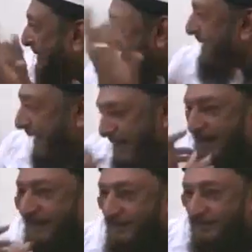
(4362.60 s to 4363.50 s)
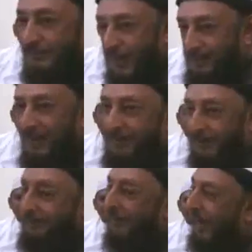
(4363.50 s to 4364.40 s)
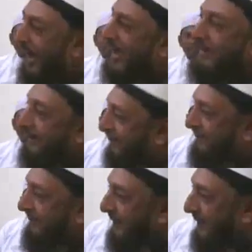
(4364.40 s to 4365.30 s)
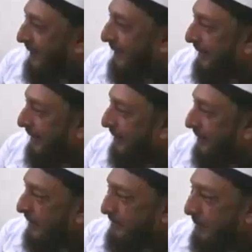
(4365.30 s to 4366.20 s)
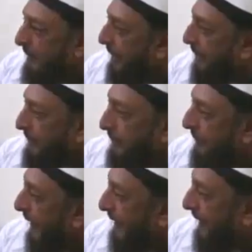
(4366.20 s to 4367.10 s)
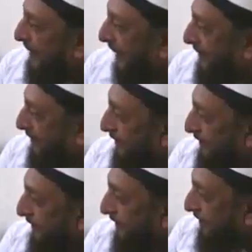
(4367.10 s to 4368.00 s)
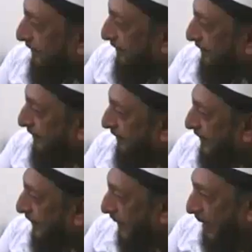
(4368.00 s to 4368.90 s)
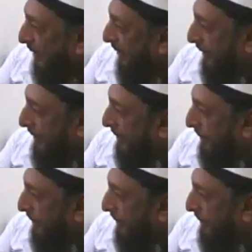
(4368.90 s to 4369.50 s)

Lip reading: the tears would come out of our eyes. No, we couldn't wake them up. No, we